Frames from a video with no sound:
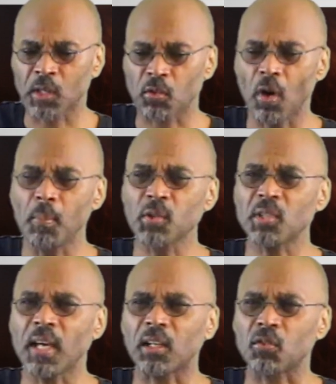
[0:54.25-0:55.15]
they're almost
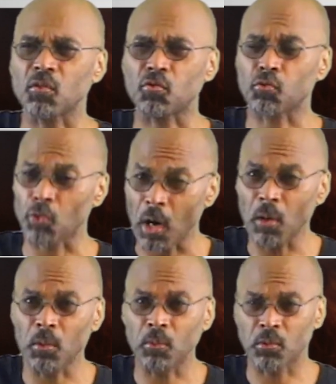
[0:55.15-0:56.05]
like
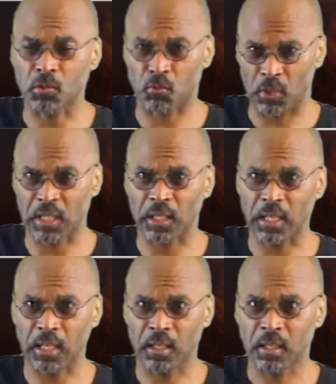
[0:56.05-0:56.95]
drones, really.
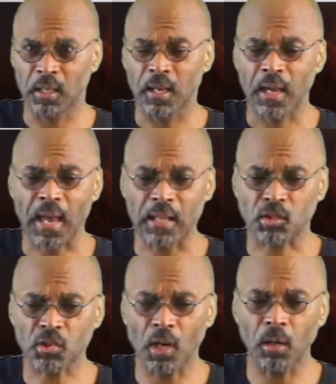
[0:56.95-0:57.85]
And
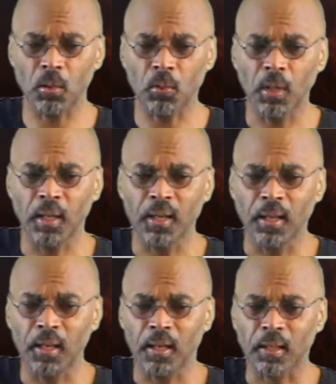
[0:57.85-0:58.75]
so
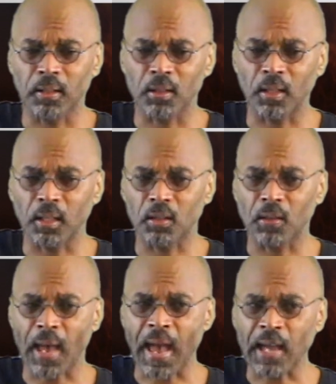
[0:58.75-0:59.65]

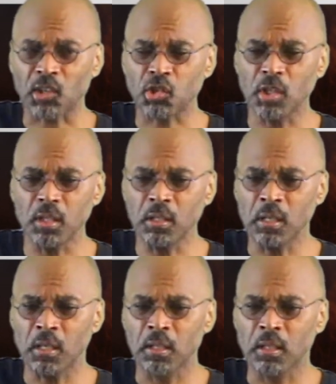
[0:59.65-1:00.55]
action
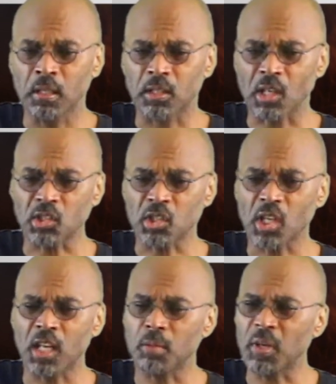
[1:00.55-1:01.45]
doesn't
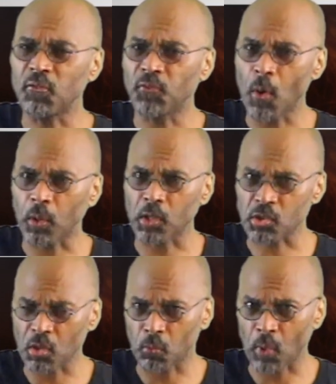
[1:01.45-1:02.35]
tend to be
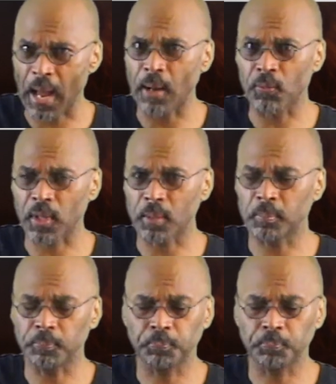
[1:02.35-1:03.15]
focused around them.